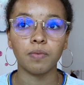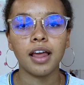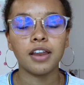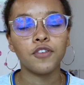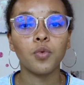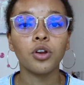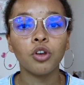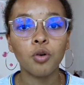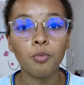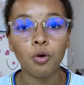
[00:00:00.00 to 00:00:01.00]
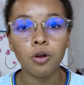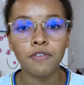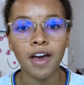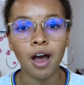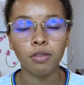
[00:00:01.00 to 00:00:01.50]
And if you want to know more of
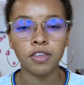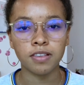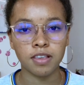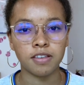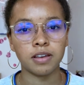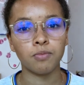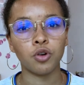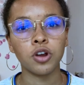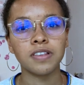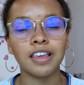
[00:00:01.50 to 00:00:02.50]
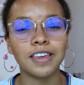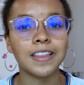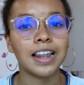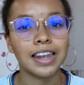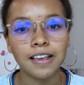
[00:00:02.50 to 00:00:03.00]
how this system works, I think
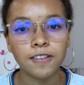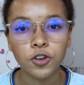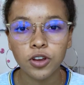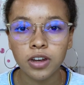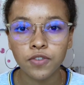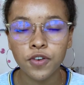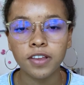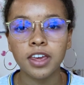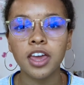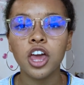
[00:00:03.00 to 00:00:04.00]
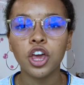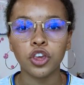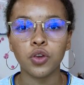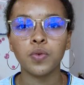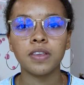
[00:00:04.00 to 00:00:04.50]
that Leicester University
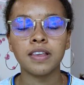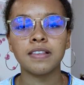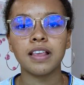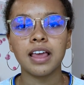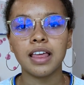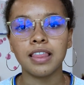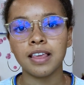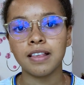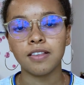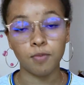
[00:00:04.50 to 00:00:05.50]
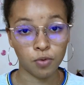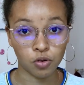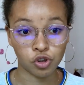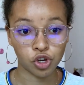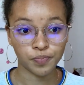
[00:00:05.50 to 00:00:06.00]
uses this
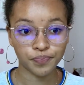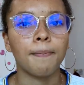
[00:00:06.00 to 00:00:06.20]
approach.